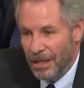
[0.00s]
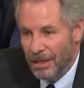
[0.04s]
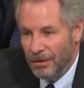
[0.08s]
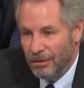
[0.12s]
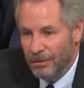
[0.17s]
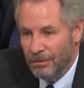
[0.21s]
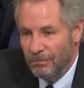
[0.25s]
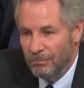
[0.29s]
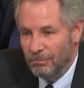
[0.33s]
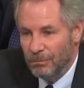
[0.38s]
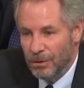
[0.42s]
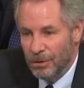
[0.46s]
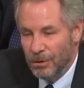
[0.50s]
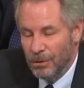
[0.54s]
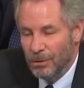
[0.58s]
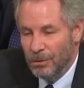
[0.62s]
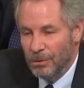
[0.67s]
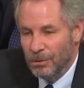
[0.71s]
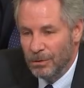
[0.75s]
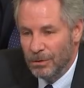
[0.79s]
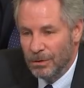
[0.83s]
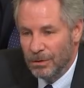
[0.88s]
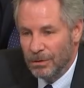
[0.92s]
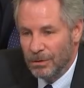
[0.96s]
and
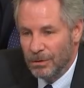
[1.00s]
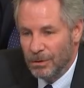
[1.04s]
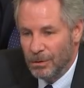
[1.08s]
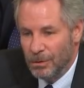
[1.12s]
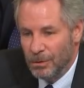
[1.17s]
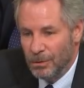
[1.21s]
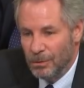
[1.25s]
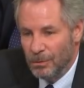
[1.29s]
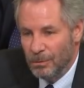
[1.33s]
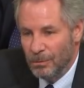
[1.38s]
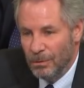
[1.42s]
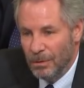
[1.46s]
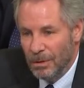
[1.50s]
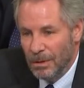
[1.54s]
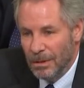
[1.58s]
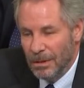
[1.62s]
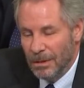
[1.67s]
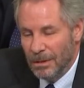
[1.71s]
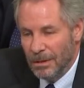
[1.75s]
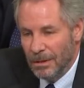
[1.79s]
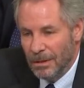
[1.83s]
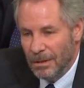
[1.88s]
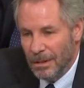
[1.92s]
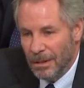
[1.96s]
used to
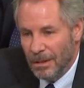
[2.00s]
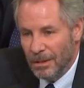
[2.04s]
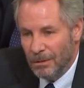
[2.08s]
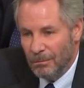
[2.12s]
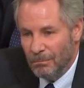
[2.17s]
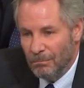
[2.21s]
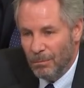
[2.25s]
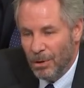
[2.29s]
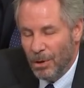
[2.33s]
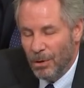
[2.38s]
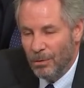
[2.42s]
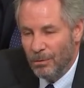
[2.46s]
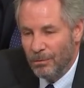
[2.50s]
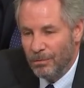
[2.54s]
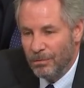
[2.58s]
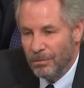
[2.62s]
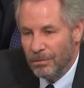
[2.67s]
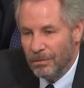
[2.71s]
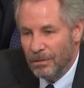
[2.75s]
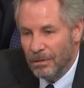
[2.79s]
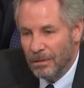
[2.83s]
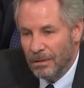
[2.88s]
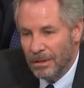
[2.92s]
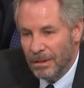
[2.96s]

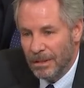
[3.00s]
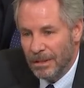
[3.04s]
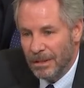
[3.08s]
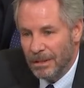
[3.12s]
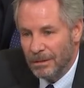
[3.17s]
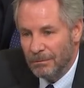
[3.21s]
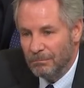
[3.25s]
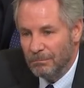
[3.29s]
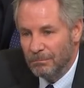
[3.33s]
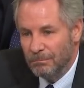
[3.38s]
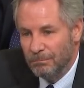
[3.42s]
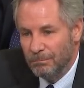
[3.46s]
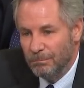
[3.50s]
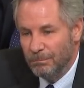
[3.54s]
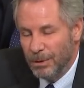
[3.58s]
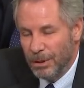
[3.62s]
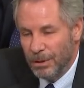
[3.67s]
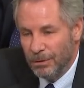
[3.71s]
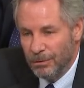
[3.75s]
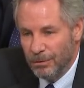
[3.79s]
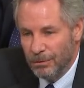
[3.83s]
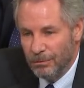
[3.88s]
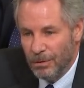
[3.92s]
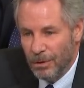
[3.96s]
both
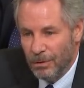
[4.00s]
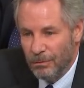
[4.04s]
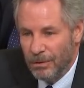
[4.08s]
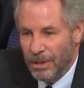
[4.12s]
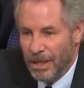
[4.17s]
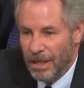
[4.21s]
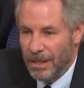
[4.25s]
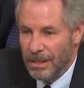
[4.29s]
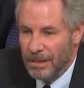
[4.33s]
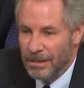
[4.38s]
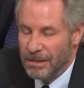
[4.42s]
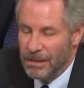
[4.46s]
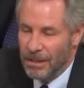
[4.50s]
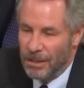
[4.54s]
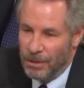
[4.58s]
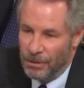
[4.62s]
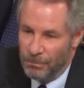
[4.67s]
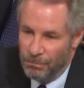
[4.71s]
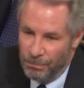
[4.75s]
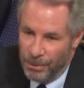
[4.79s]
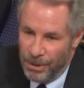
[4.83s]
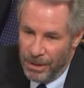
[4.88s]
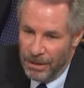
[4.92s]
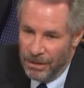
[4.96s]
build their own case and
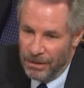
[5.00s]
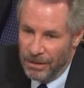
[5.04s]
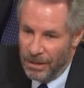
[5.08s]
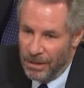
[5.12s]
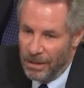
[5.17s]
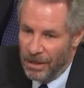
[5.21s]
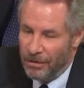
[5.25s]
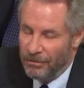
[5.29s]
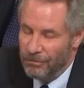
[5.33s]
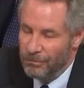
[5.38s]
impede the